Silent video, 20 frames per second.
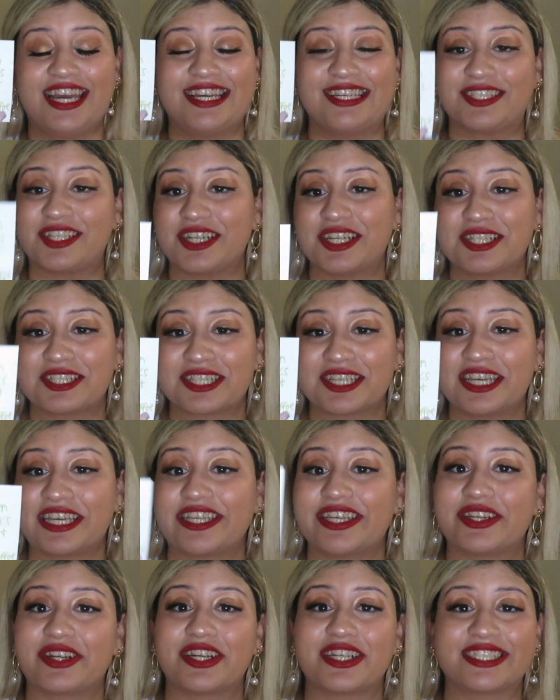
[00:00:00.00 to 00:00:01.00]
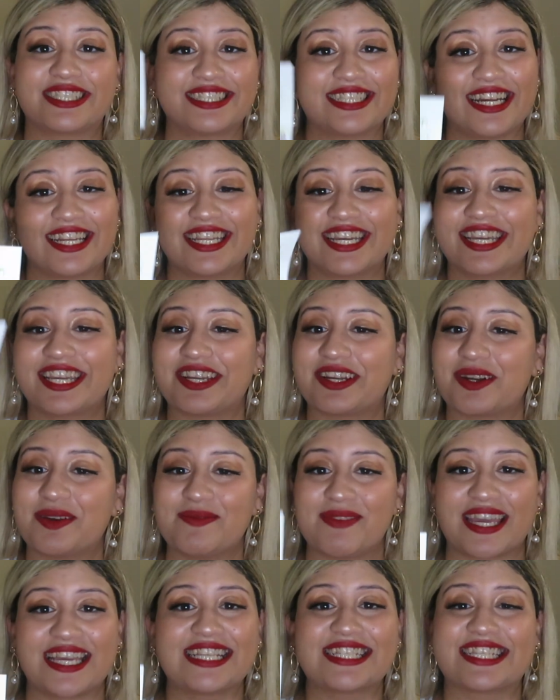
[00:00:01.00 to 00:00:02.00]
Seriously, you're stunning, you're
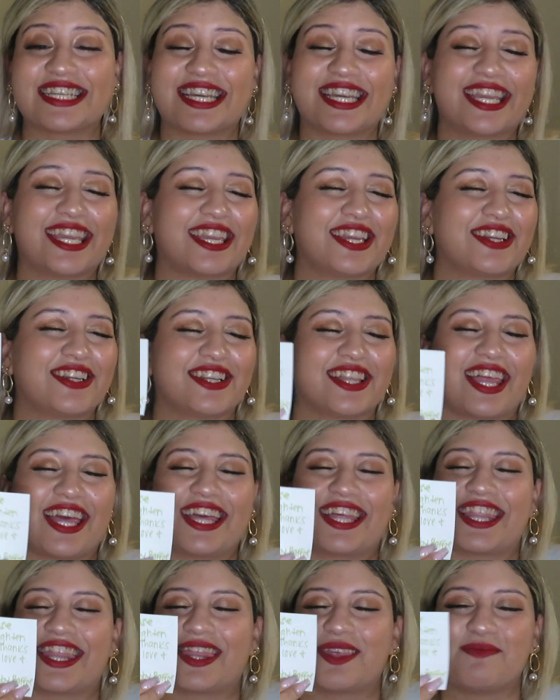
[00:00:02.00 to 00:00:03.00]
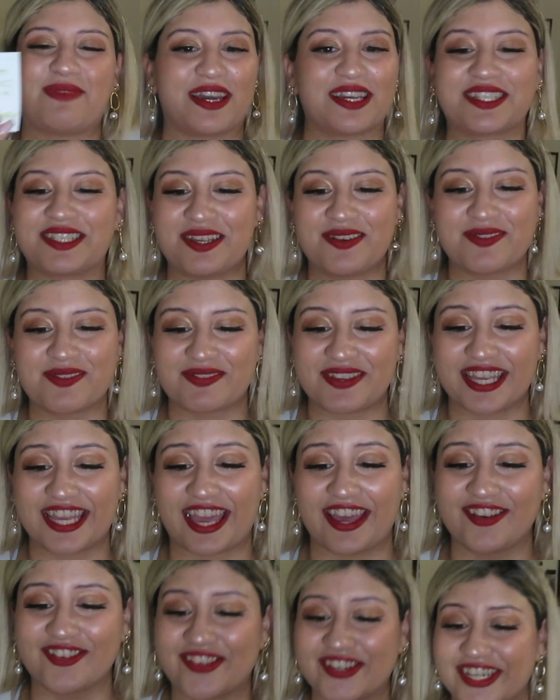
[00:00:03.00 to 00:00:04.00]
amazing, you're like the best human being
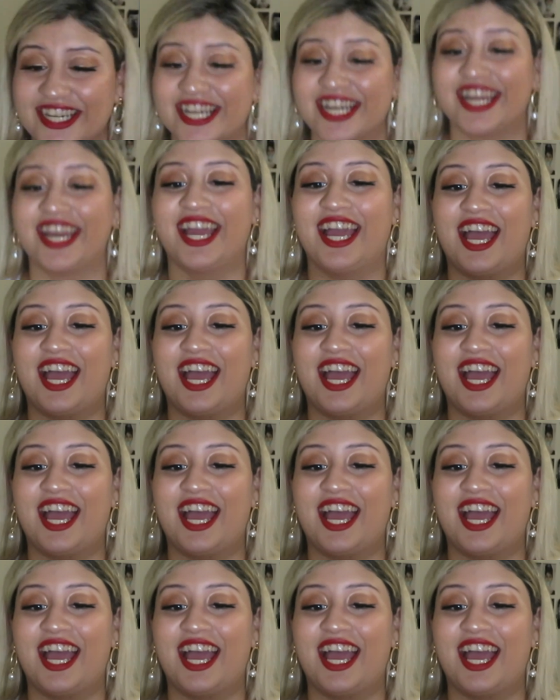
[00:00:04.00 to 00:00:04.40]
ever.